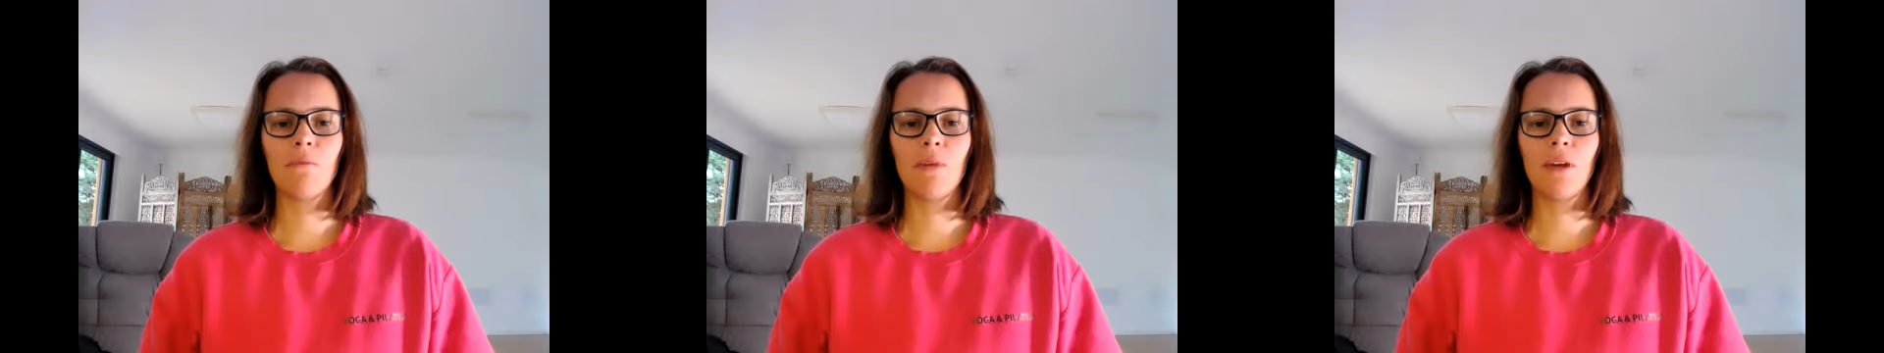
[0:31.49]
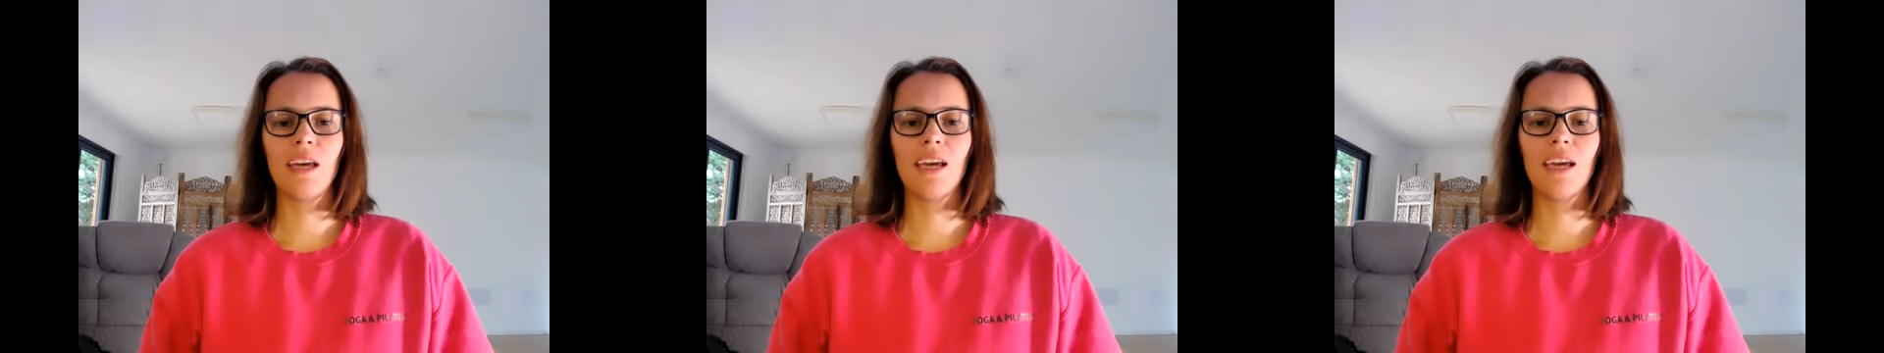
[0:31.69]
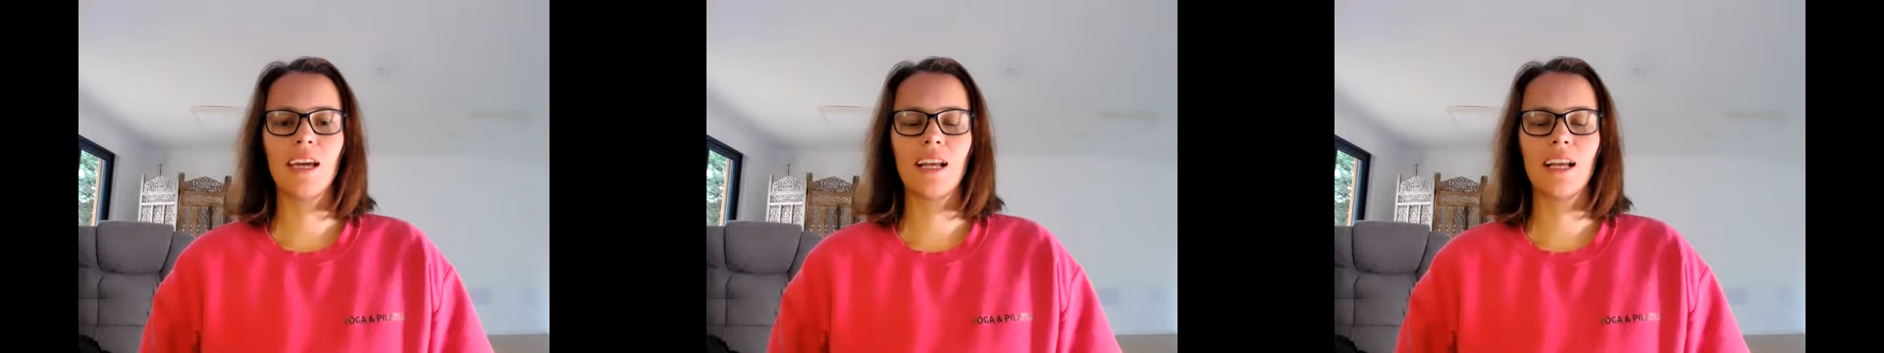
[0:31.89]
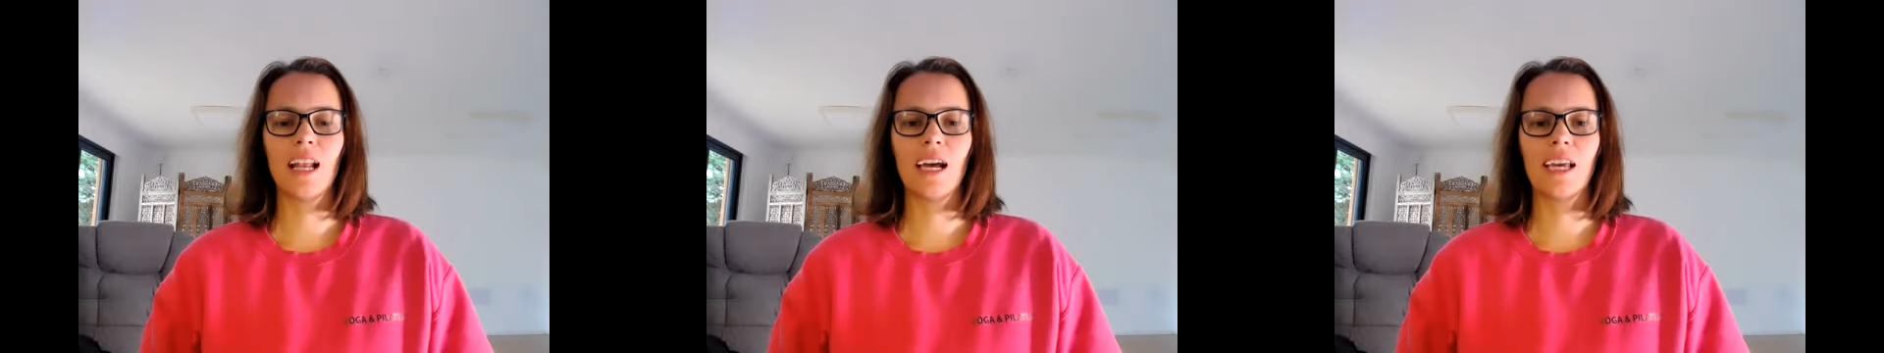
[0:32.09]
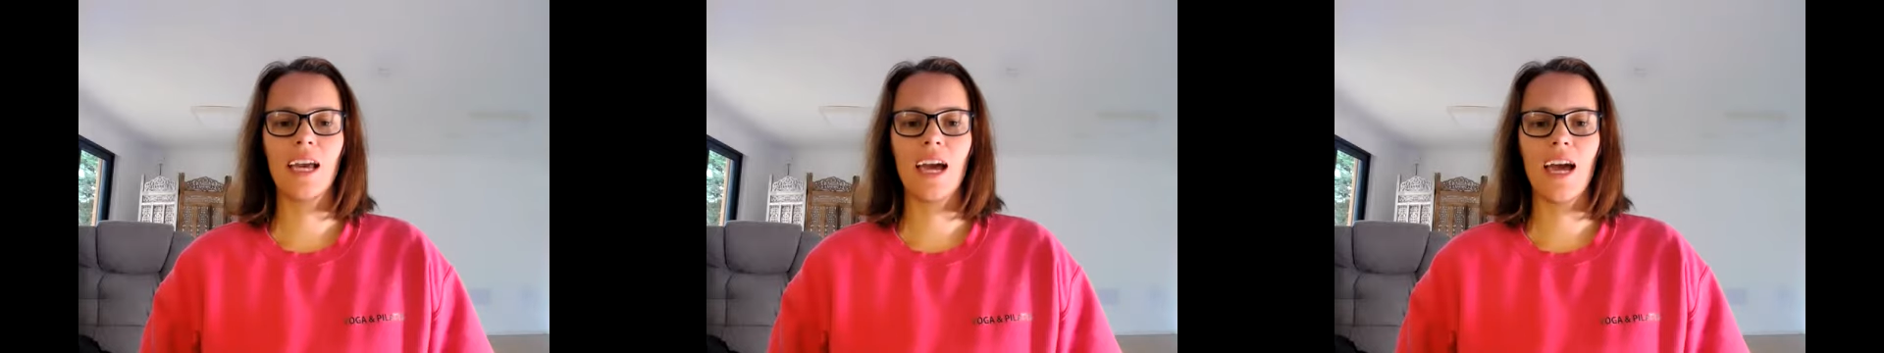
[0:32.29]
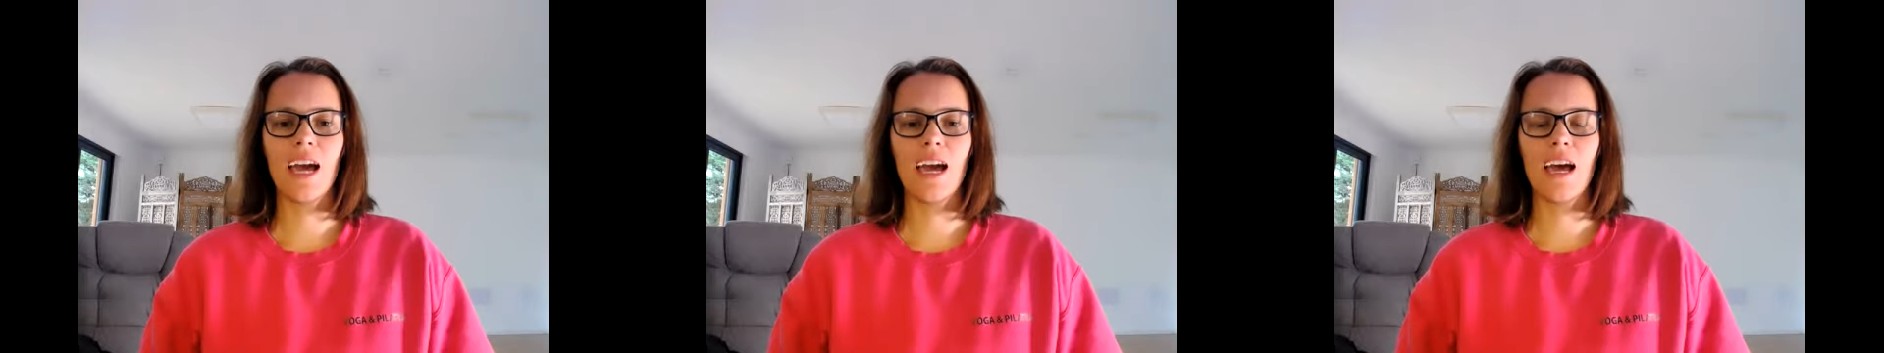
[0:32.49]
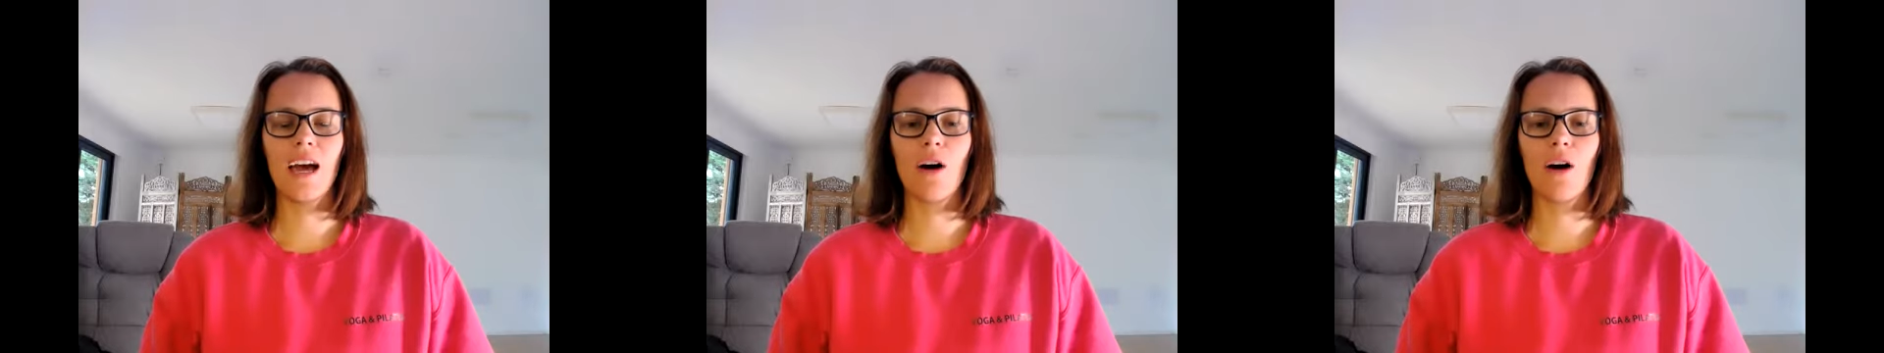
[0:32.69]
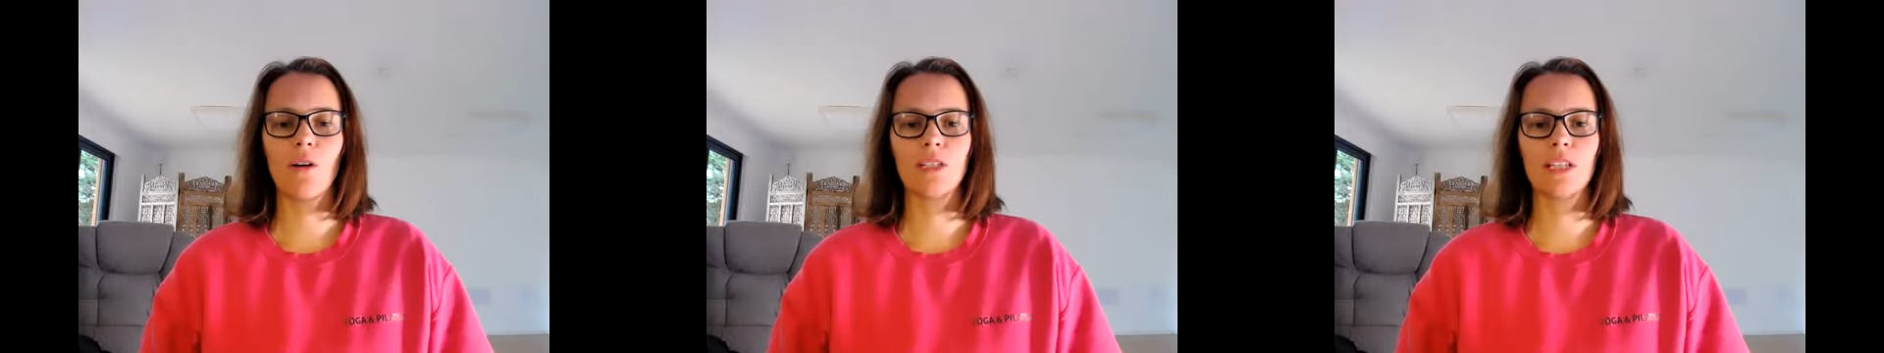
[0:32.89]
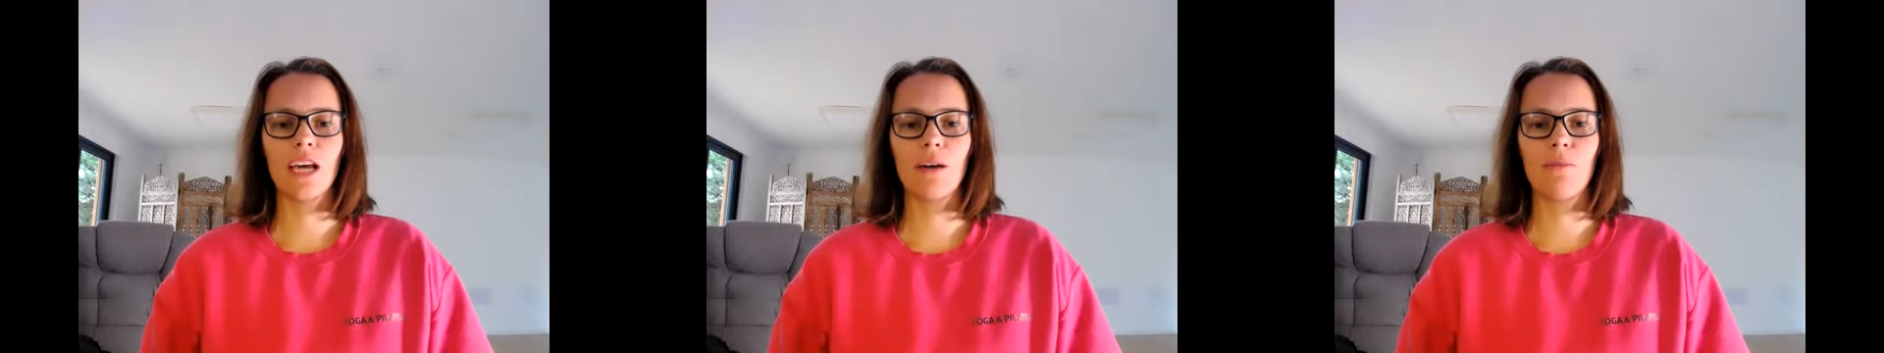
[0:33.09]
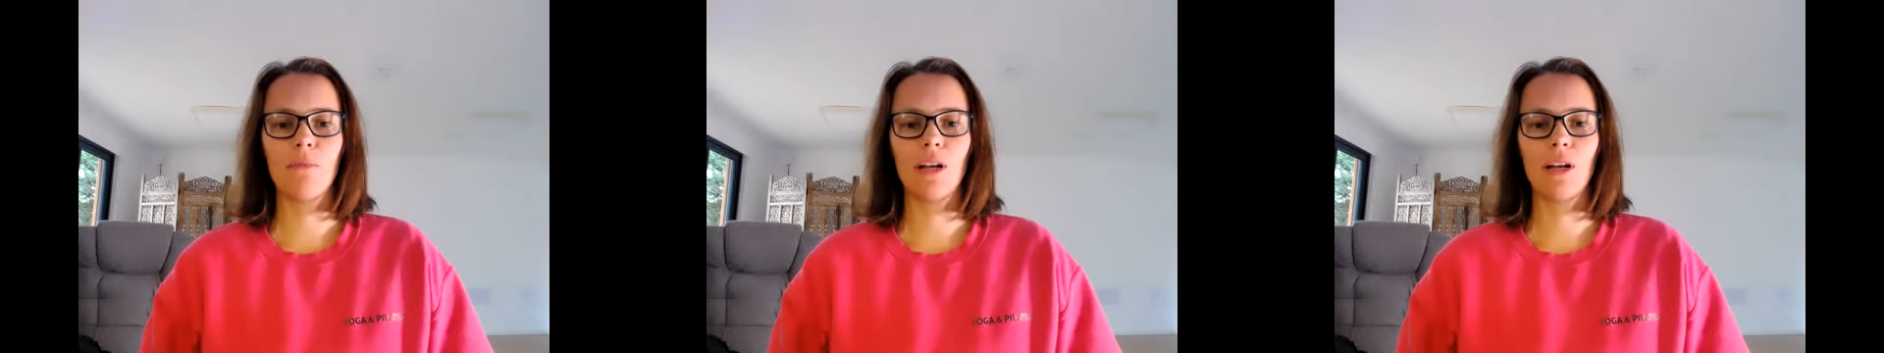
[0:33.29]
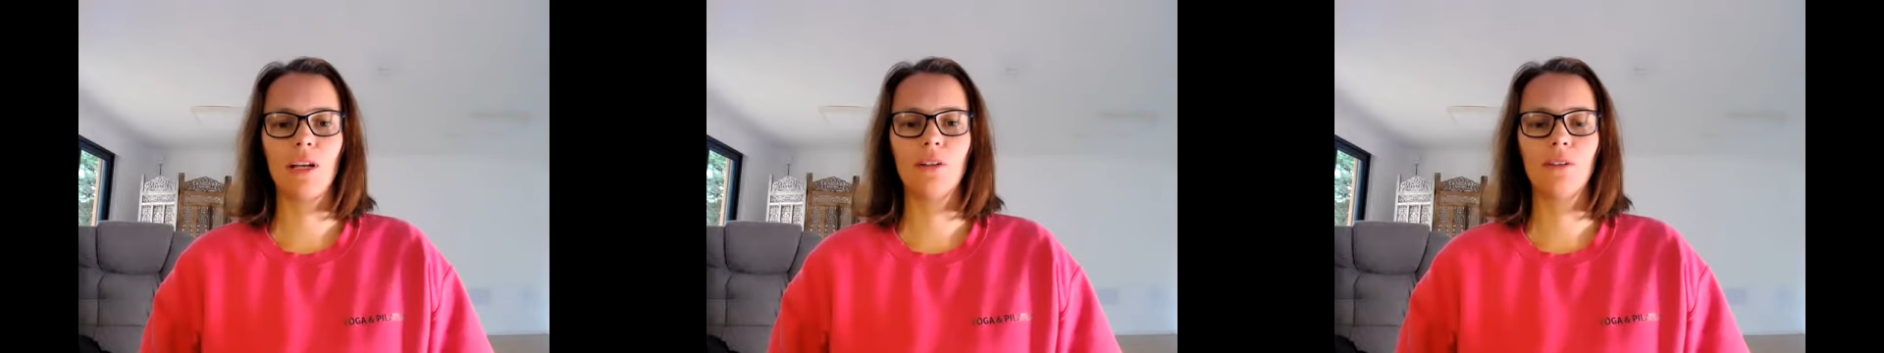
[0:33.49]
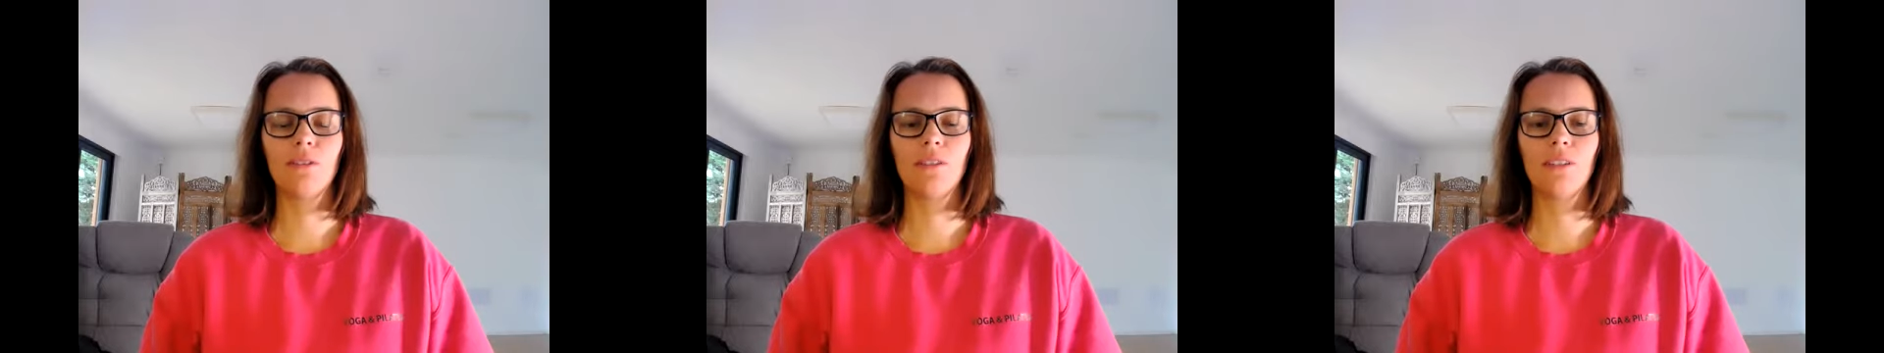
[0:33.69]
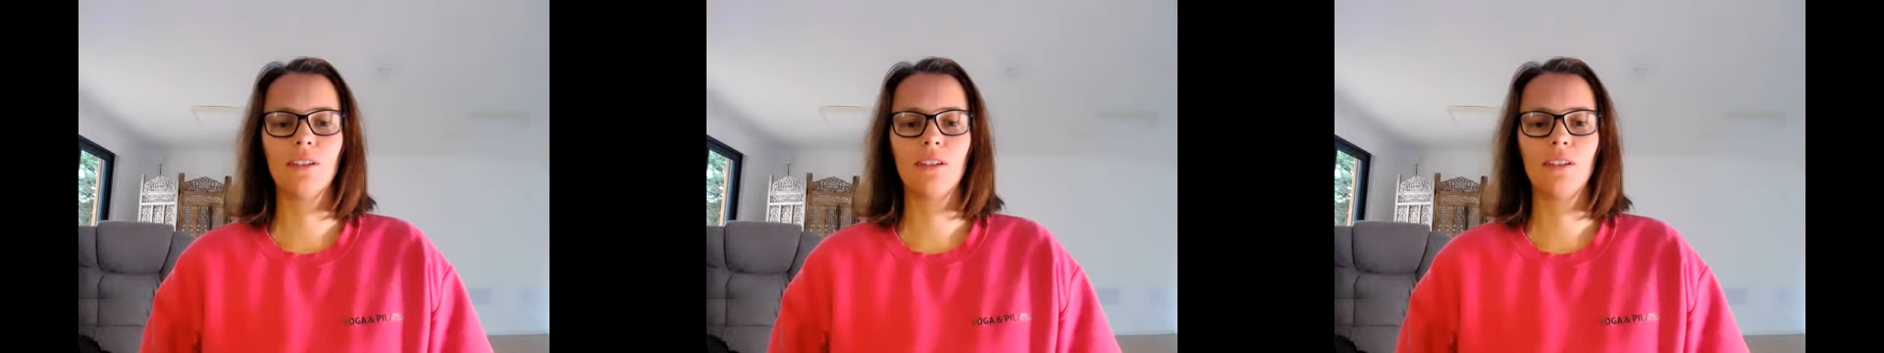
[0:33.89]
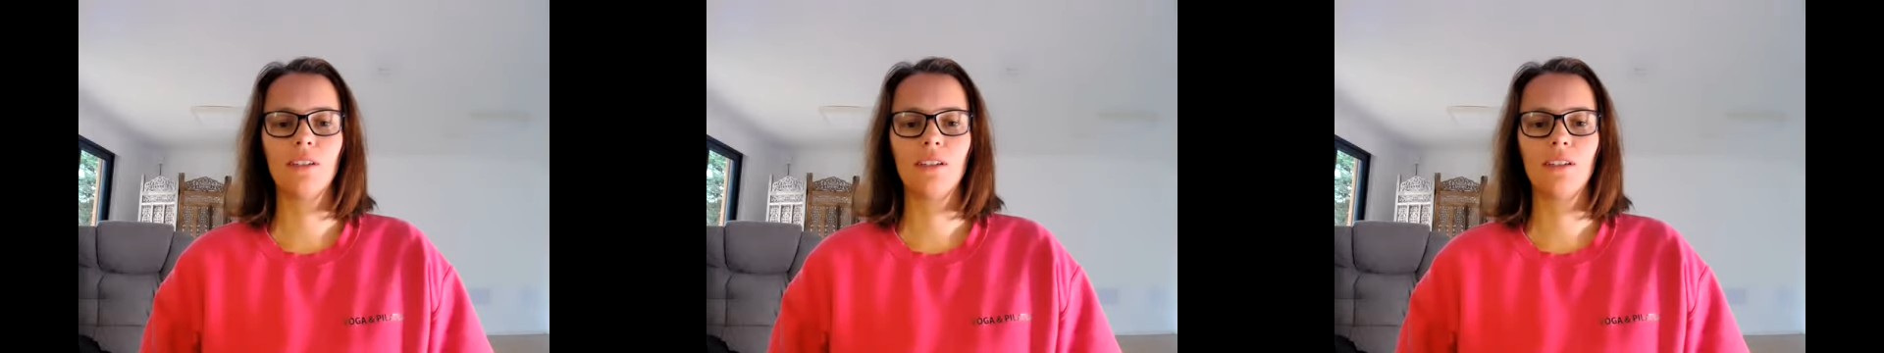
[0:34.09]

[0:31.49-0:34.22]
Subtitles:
big like a hot air balloon.